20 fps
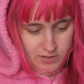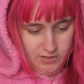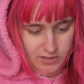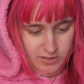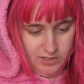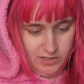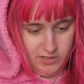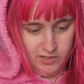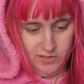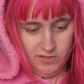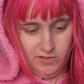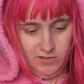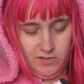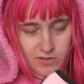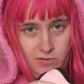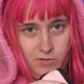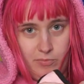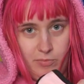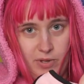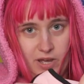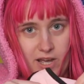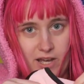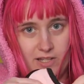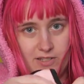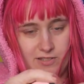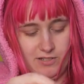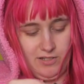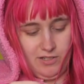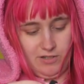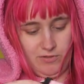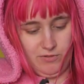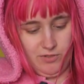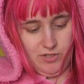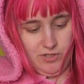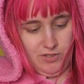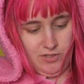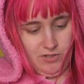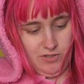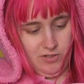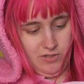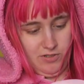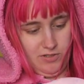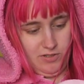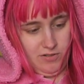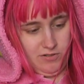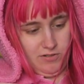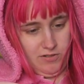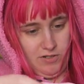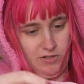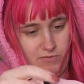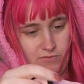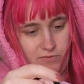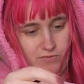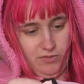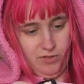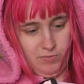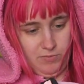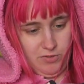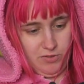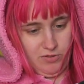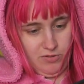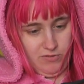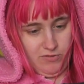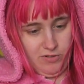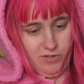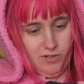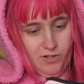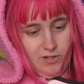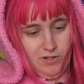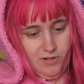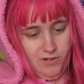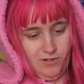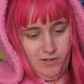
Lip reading: It has these little pads in here, which is already flipped over.